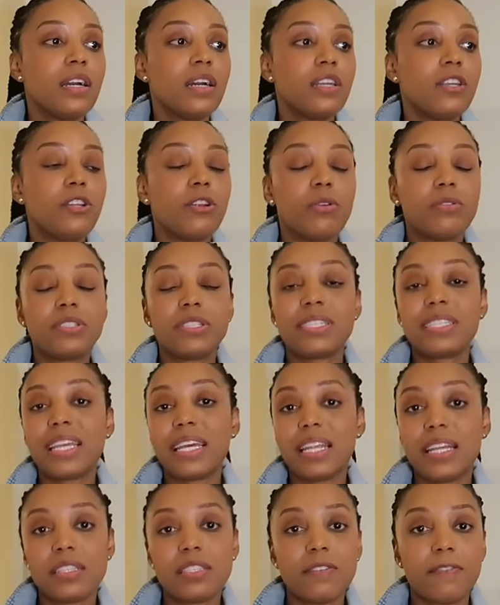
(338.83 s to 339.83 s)
You know, just
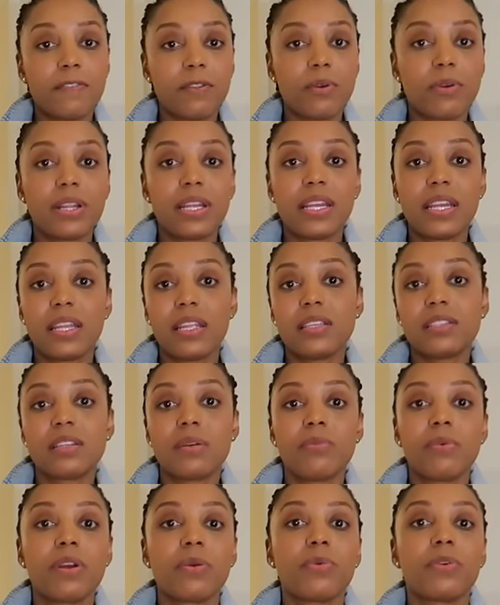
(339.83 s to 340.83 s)
getting to Florida, getting
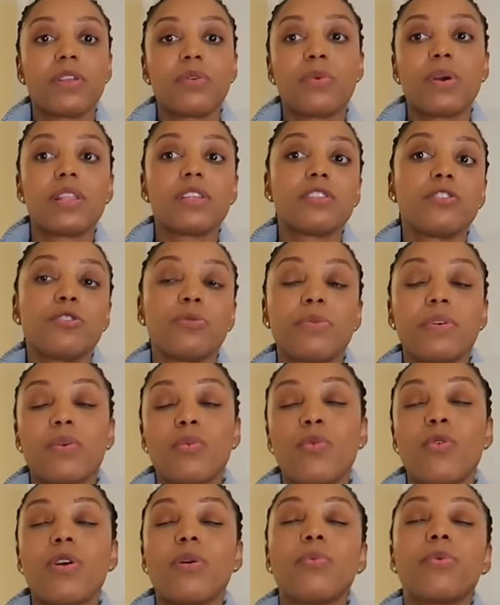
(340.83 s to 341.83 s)
somewhere where the weather's a little bit
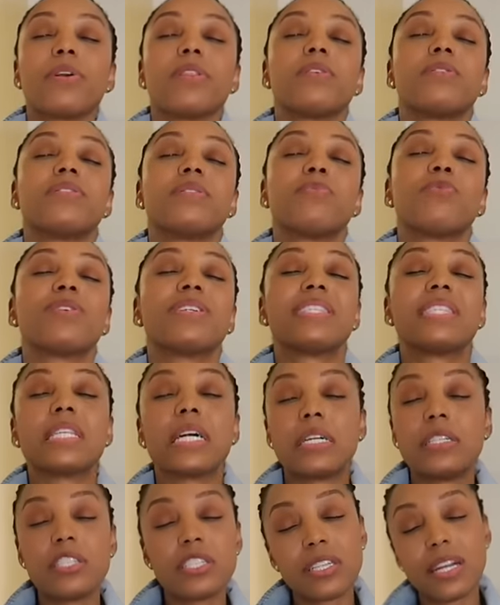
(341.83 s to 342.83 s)
warm, where there's more
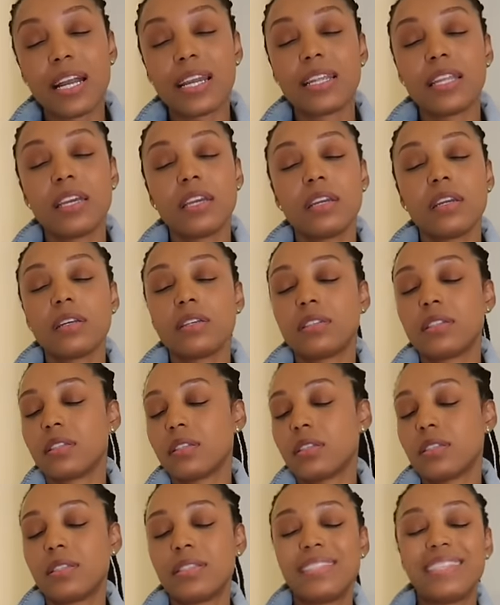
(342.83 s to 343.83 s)
sun shining,
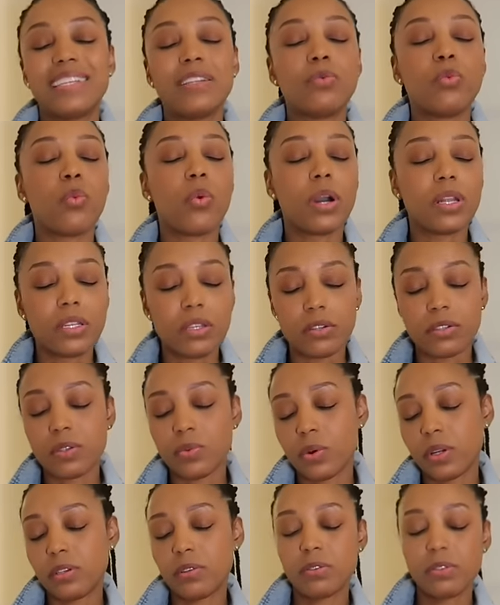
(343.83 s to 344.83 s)
just did wonders,
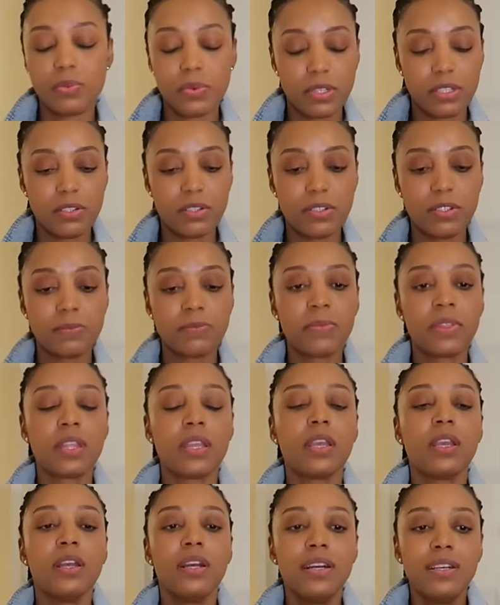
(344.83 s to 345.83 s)
wonders, wonders.
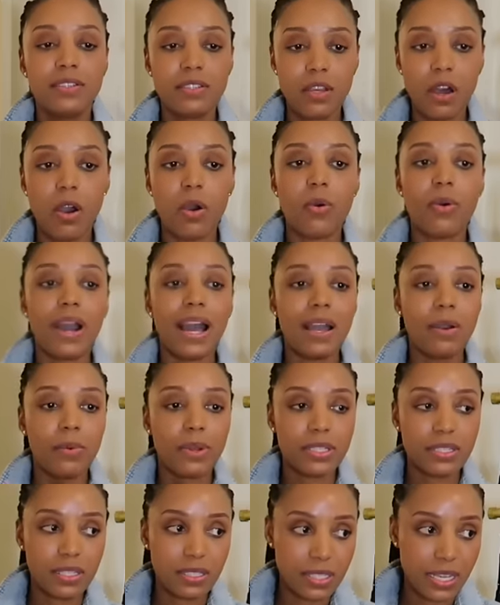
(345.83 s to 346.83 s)
So I
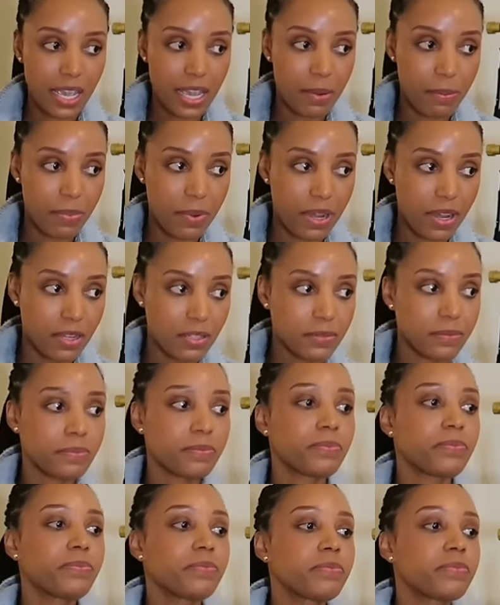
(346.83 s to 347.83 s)
went to Tampa
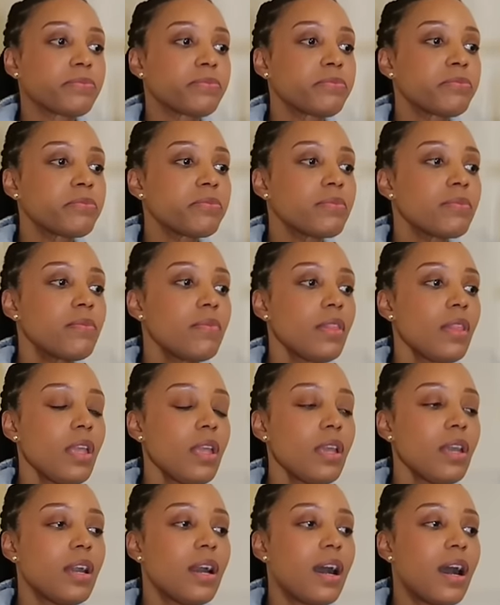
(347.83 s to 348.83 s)

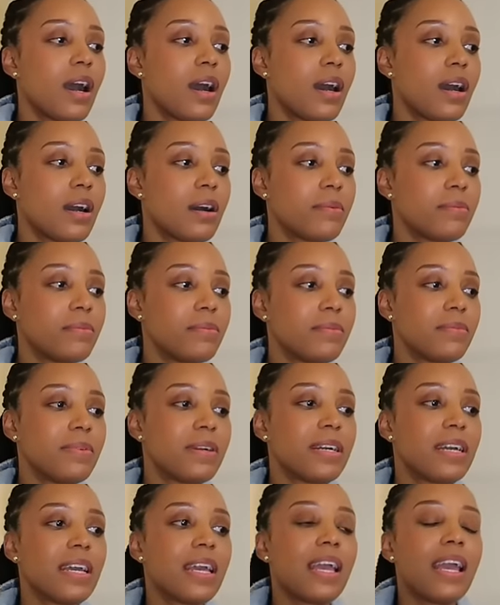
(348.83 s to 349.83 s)
um,
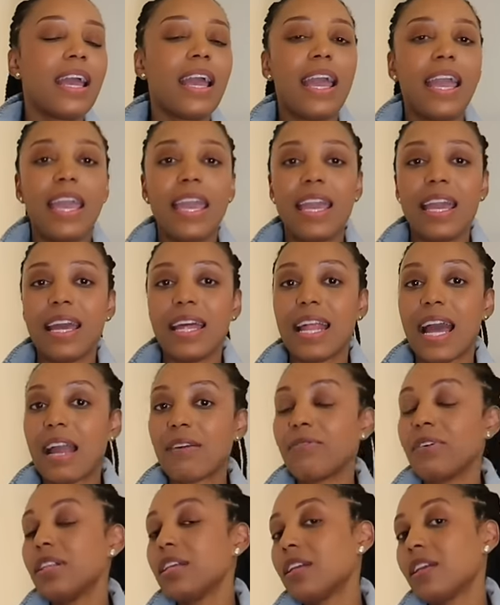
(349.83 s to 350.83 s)
and I
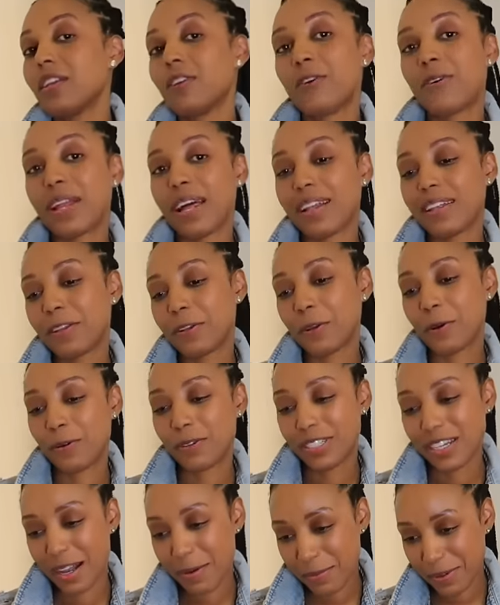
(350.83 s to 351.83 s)
really didn't go down here to go
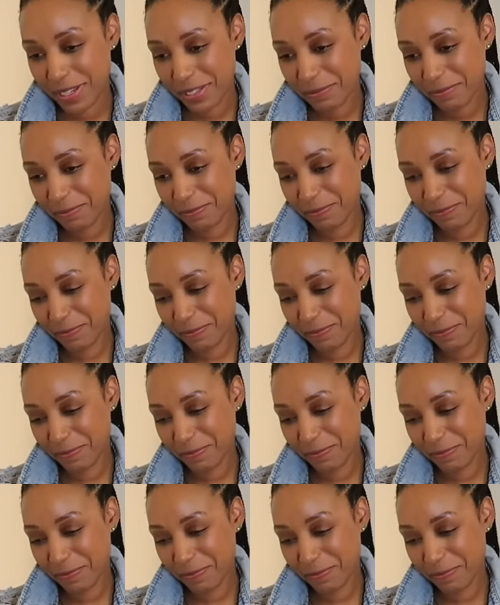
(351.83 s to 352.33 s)
shopping.